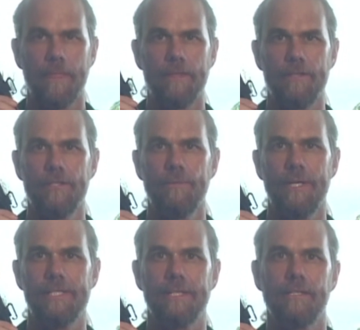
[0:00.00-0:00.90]
There are two
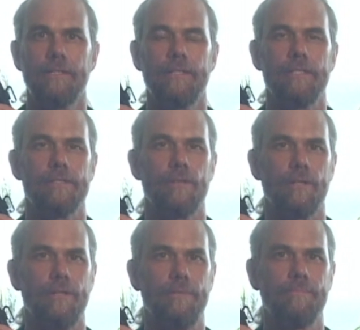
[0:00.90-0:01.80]
ways to clear this
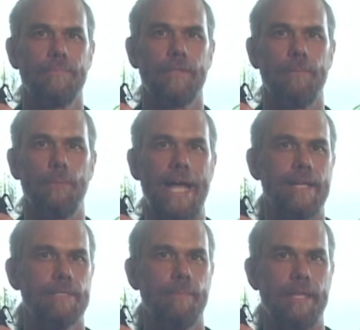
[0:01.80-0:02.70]
snorkel: the
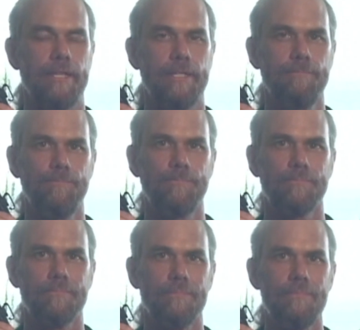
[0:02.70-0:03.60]
blast method
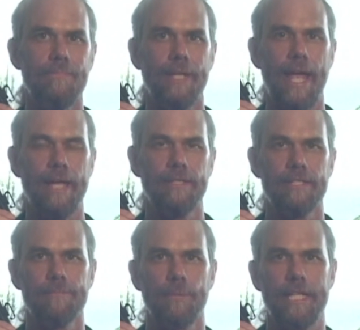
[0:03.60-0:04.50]
and
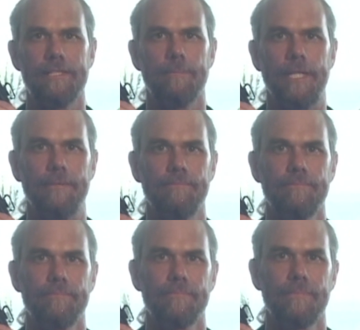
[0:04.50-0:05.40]
displacement.
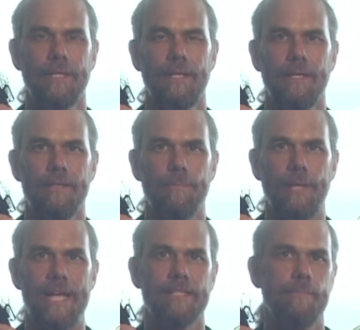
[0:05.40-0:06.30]
The
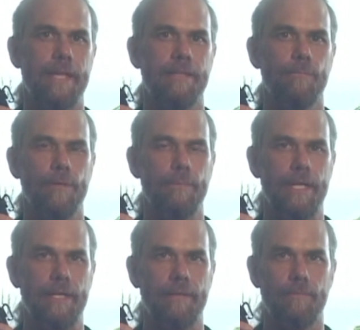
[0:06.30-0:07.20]
blast method would
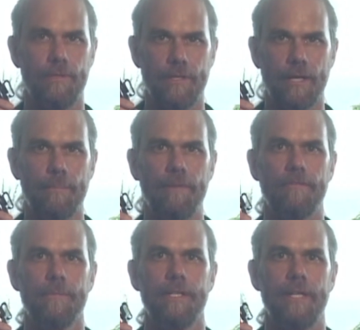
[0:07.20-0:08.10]
be when you come up
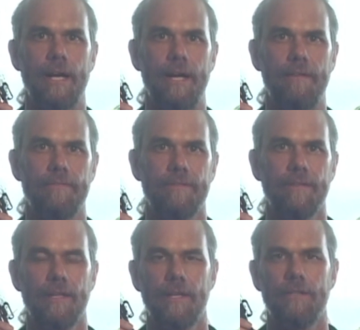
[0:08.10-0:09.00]
from your dive,
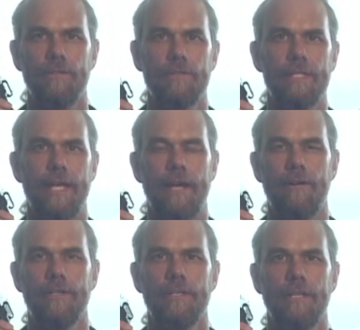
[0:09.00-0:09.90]
use the
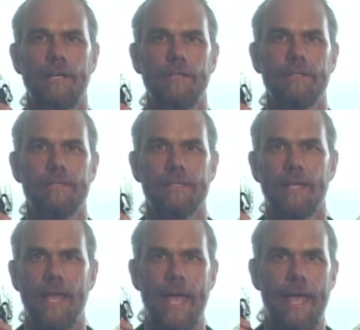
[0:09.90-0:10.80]
air in your lungs
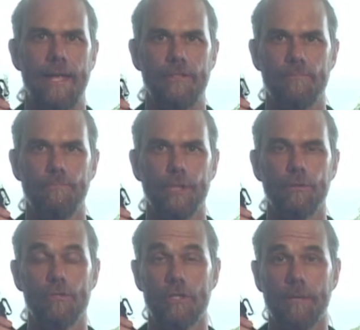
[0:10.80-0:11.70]
and blow
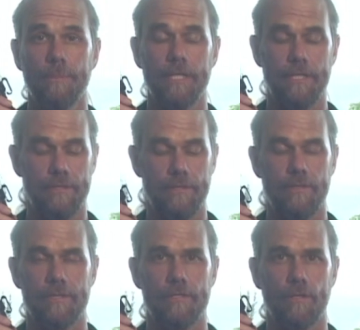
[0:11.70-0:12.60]
sharply into
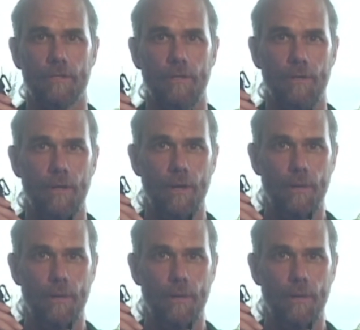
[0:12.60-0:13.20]
the snorkel,